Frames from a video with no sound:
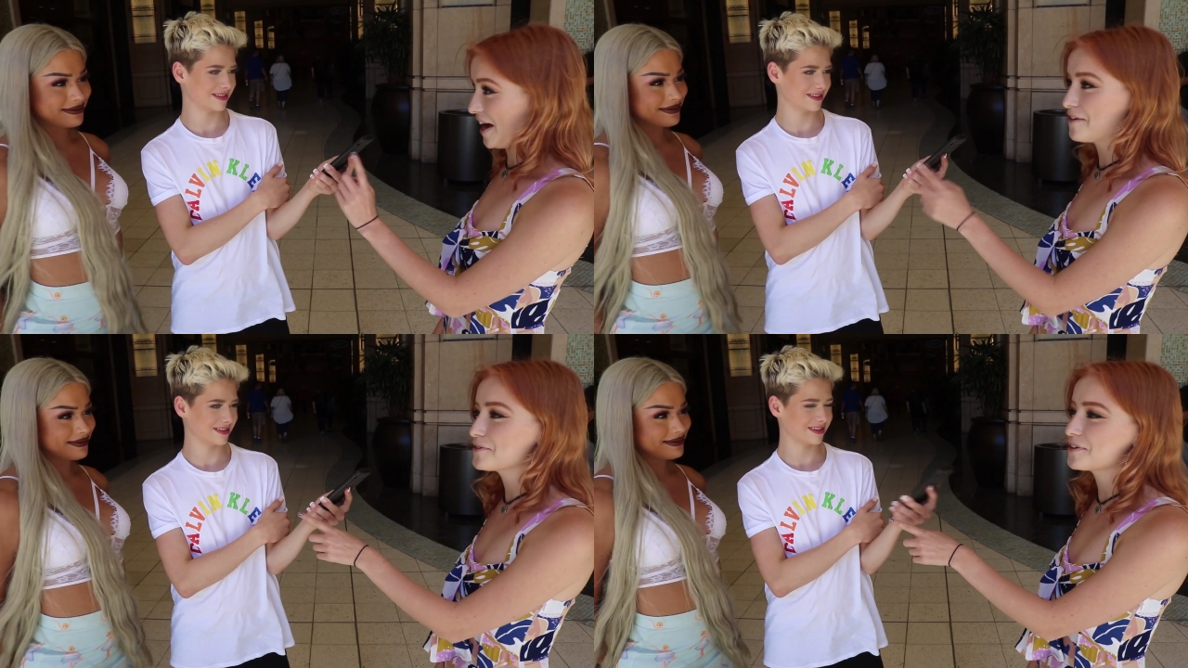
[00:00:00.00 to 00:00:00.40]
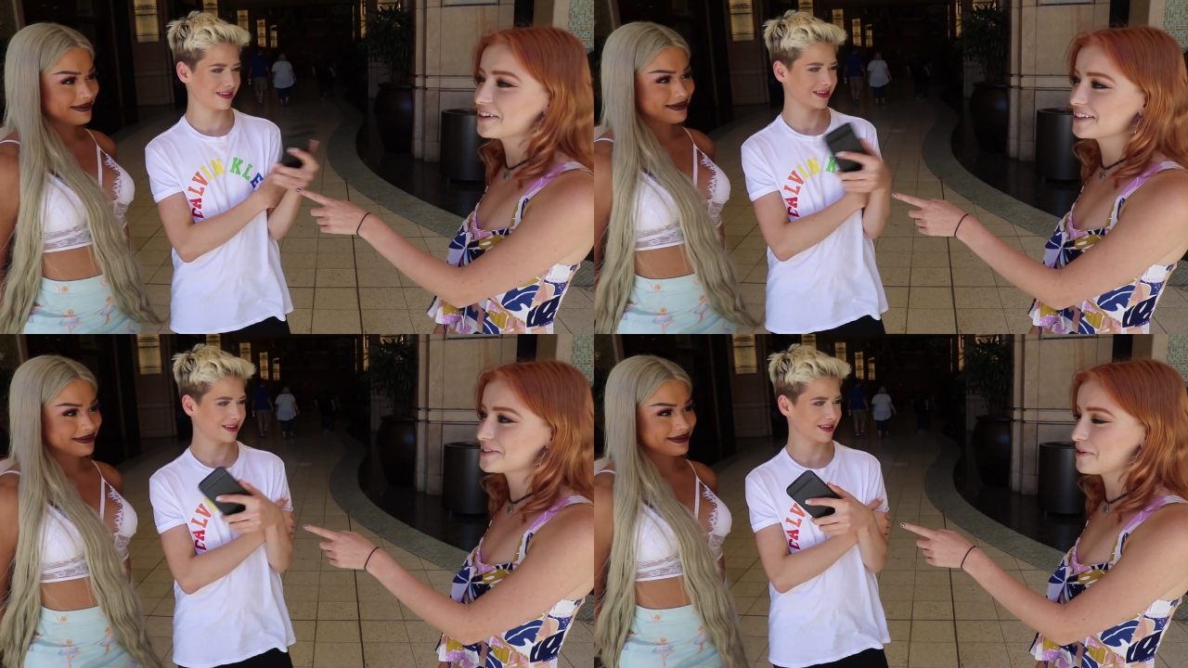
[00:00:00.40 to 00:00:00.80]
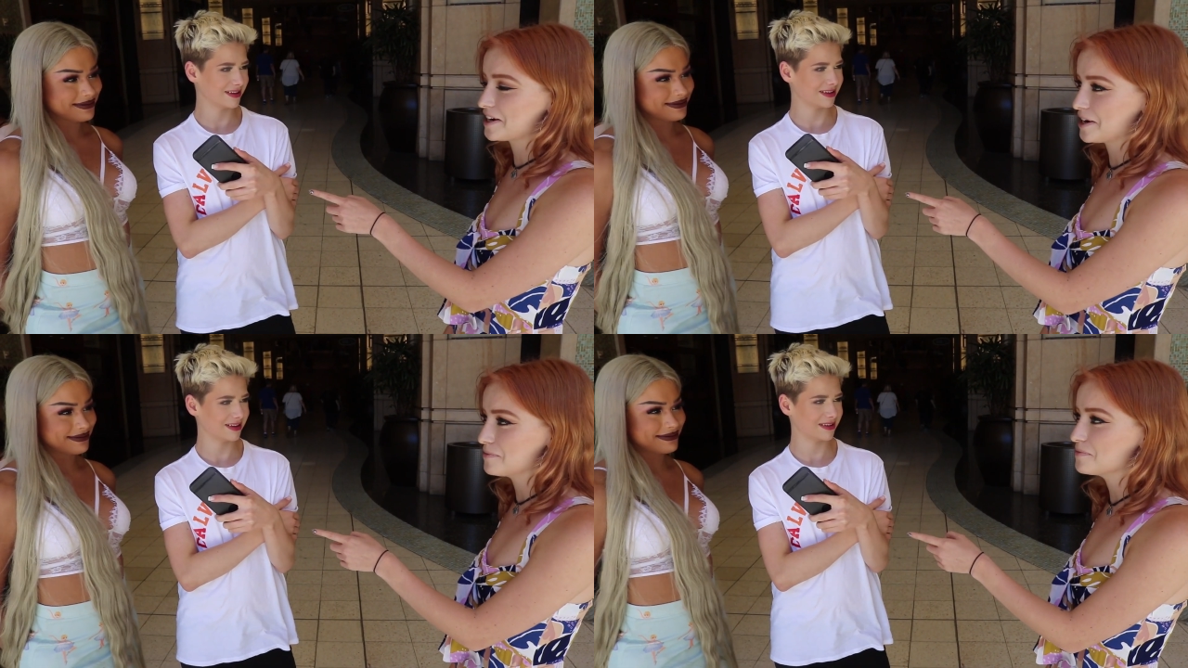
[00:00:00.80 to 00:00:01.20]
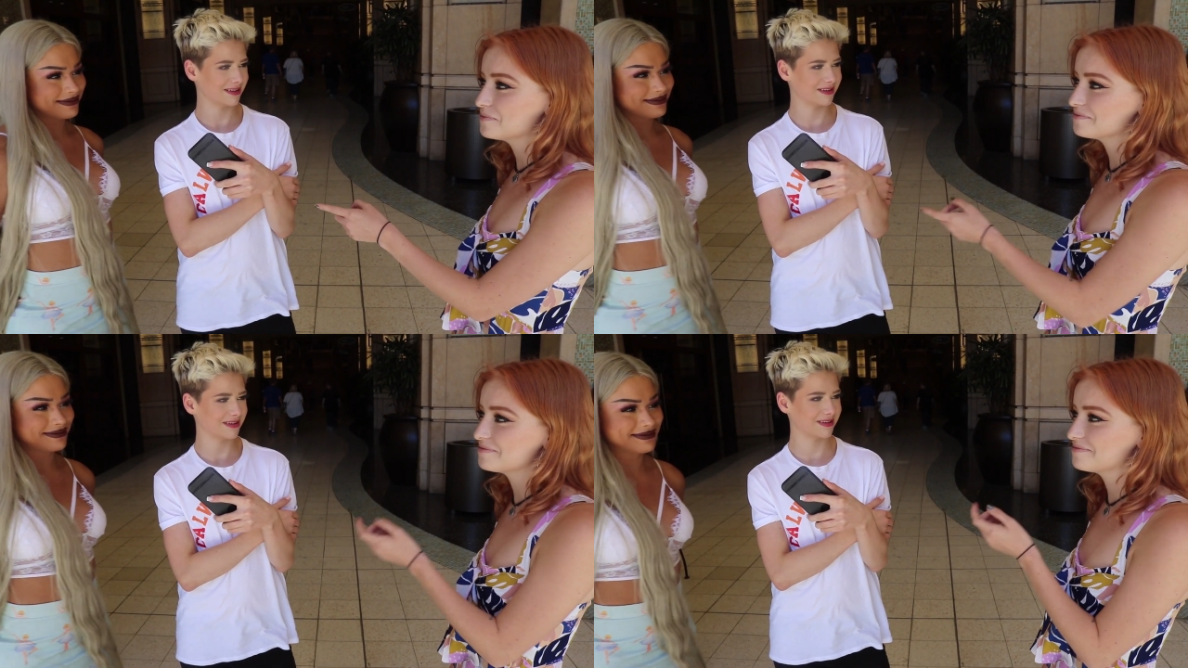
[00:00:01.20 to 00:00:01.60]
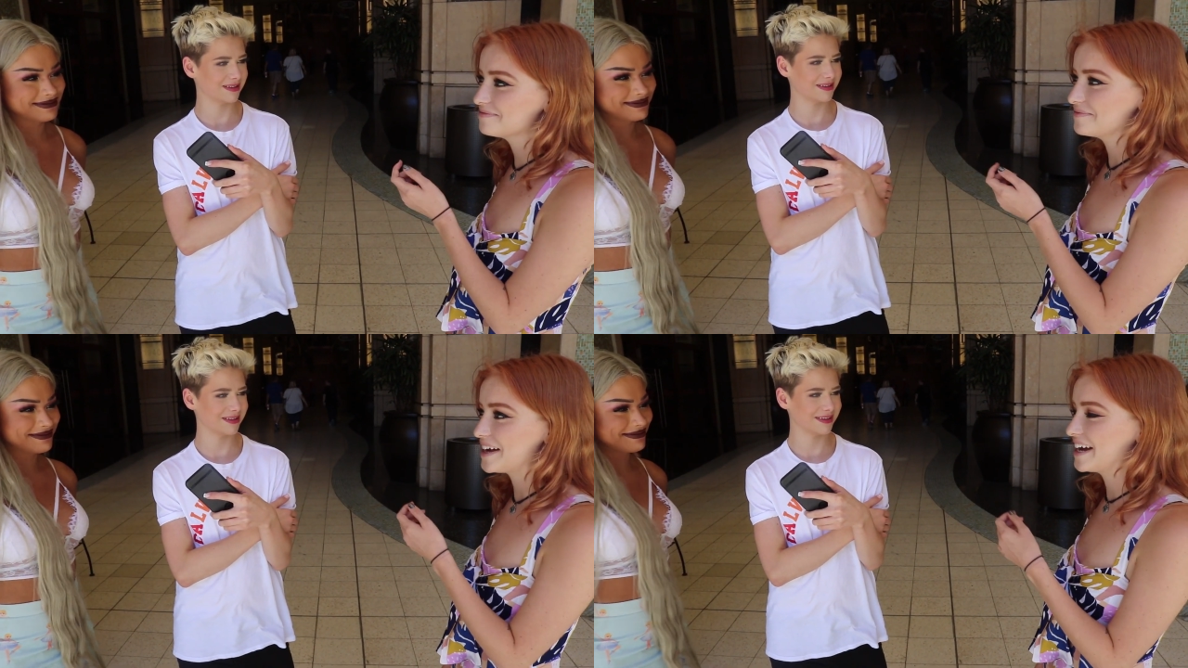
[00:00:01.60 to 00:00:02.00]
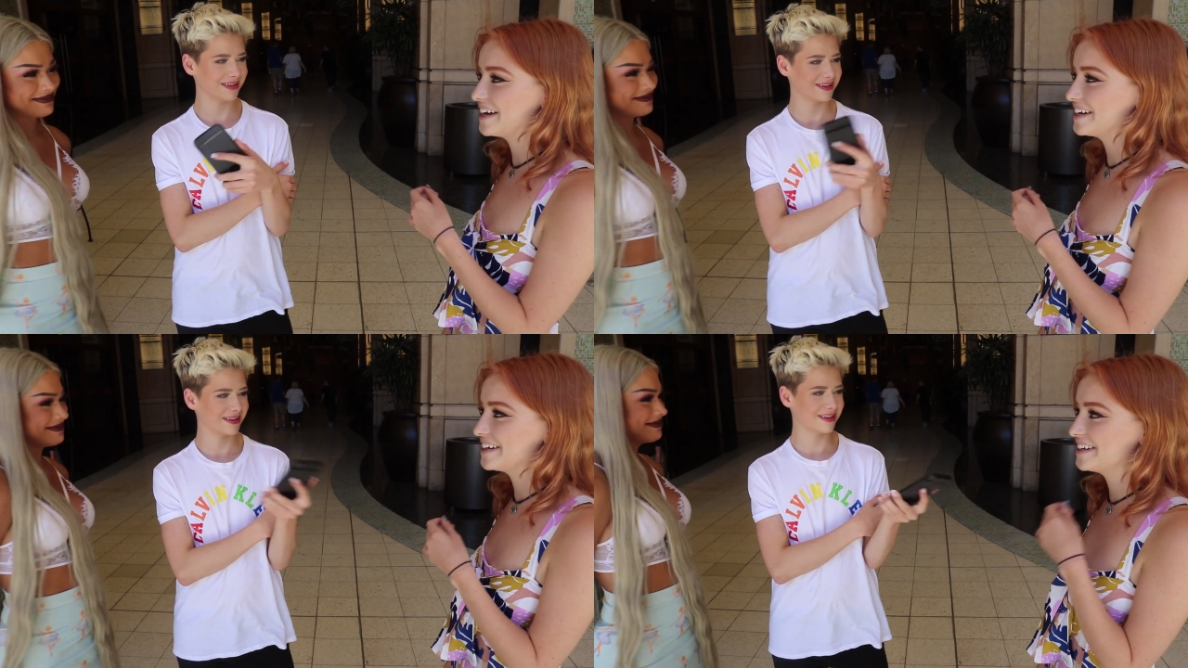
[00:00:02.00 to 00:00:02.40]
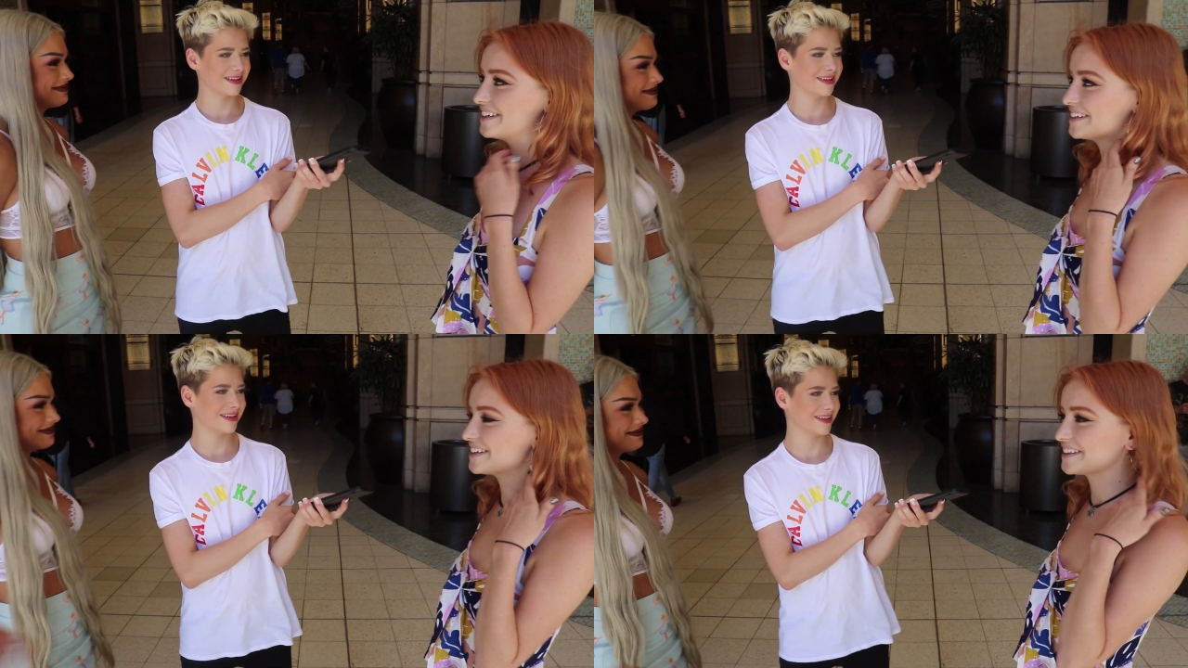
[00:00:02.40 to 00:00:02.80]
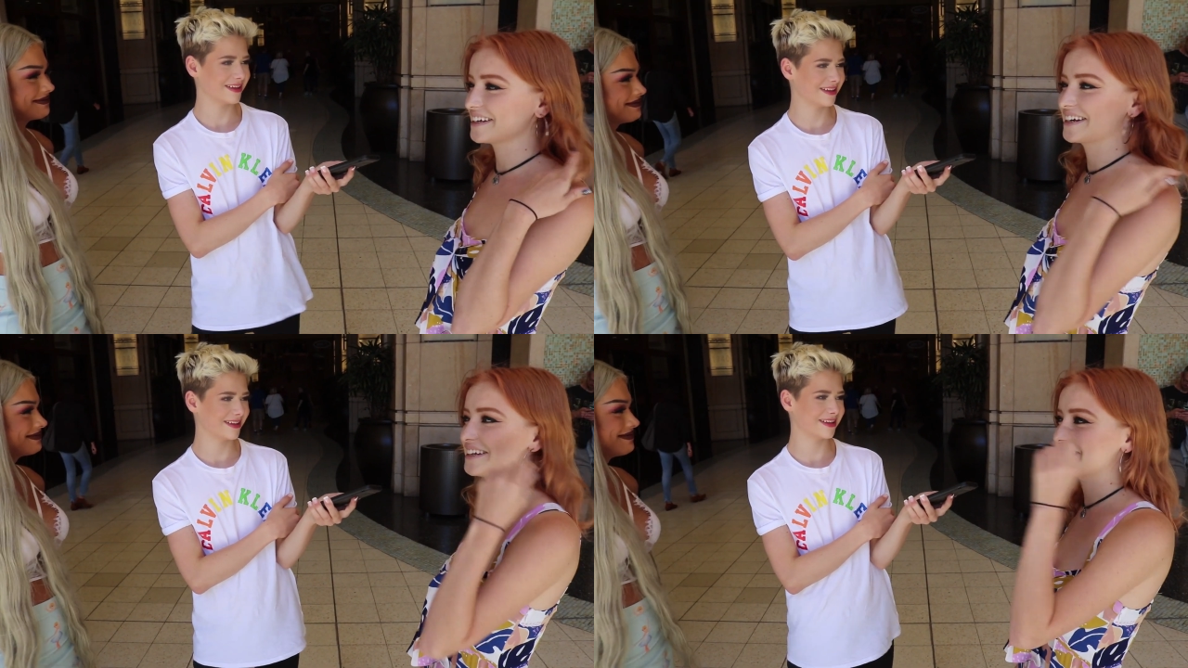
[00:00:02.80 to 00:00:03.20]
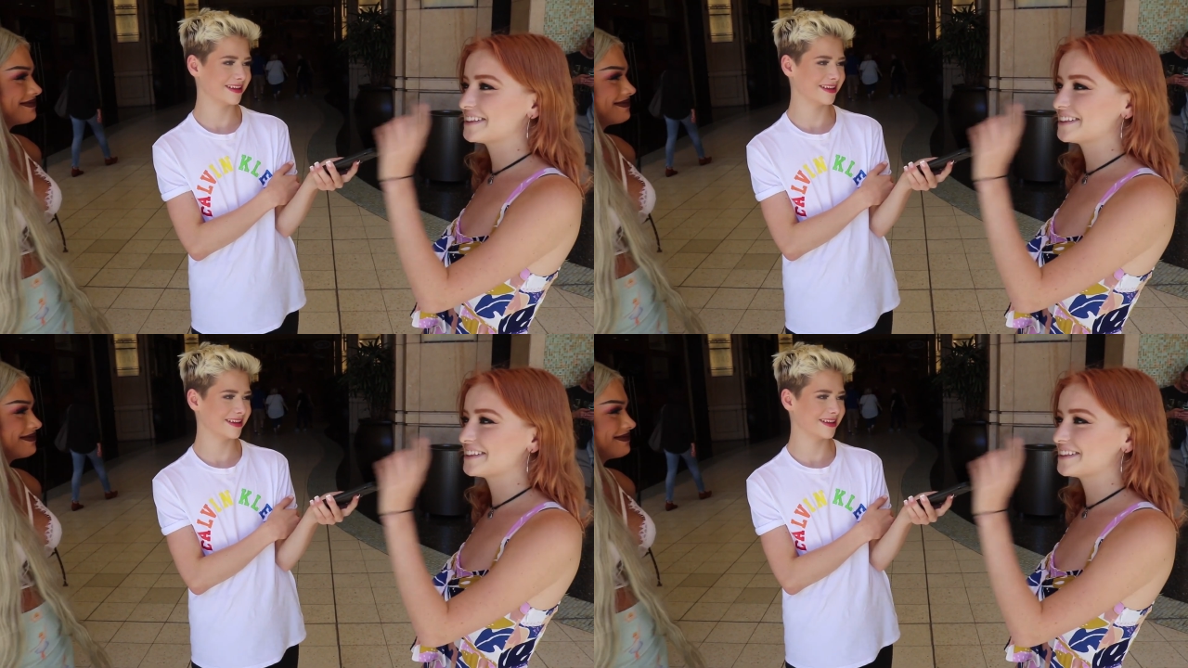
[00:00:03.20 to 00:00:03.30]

Speaker 1: I would wear this makeup, and like